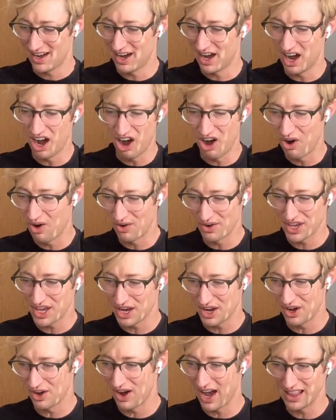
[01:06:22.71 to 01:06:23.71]
oh,
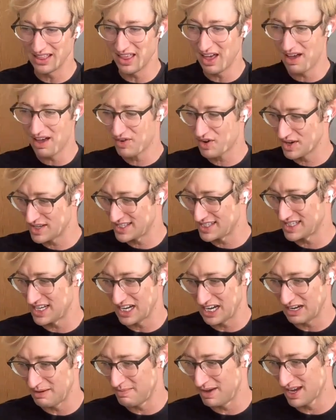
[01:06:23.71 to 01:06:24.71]
you know, I love
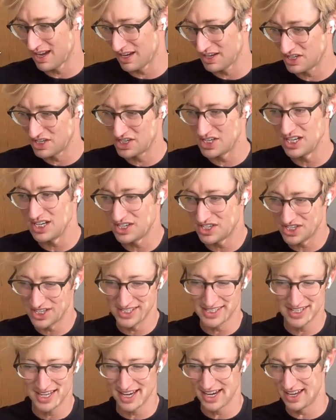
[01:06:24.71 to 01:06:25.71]
Christine because she's
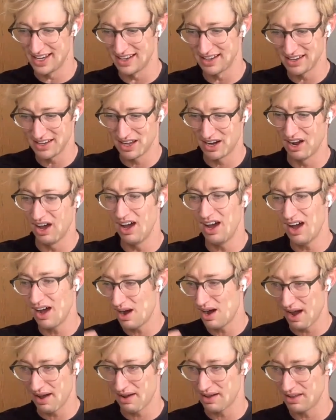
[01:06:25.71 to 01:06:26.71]
just gonna, you know,
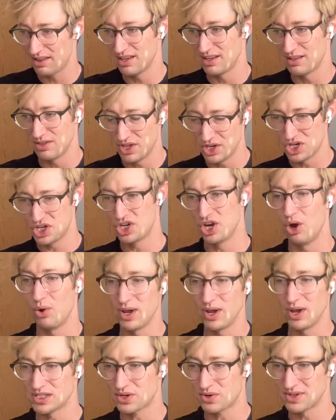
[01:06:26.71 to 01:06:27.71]
oh, the the show
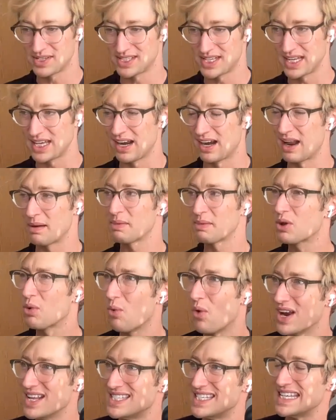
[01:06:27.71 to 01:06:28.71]
is Christine, and I'm like,
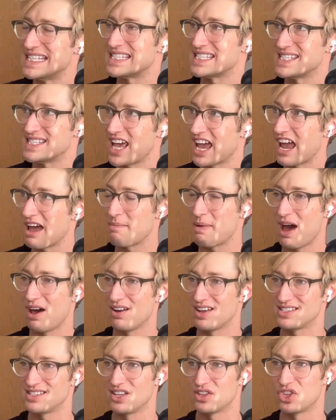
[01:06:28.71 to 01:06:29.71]
what does it say mm. about
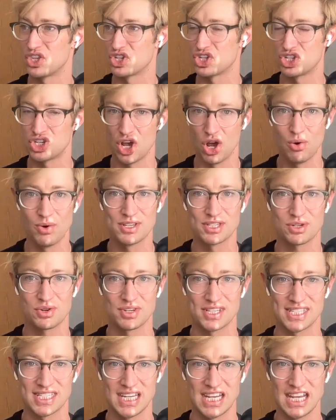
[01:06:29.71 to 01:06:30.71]
mm-hmm. us that the show is
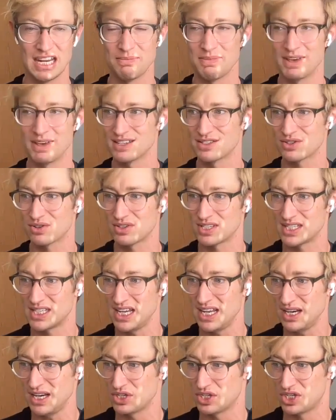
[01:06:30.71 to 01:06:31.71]
Christine? Because
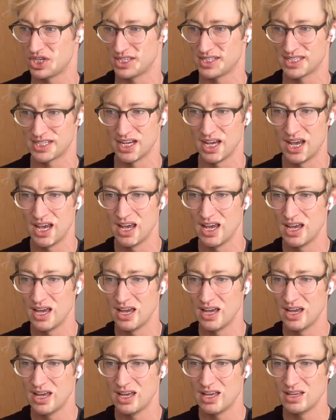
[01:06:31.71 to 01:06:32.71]
Christine is just
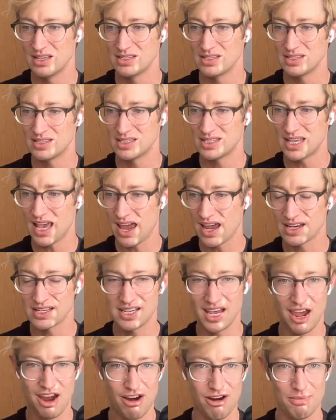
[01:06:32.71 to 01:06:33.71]
saying
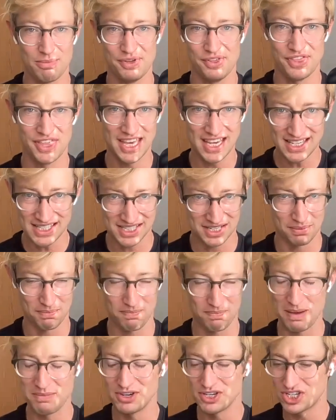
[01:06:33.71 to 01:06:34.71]
terrible things to
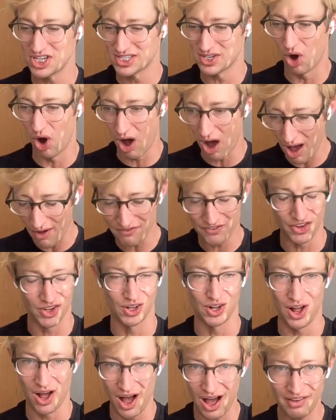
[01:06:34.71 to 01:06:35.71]
i mean just
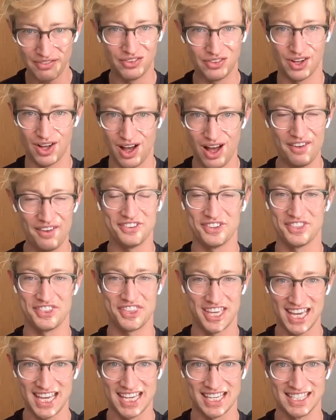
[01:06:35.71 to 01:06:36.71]
awful awful she's, awful
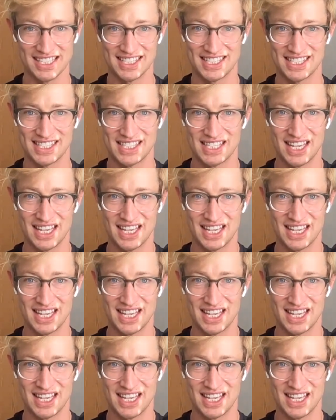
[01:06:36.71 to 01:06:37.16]
things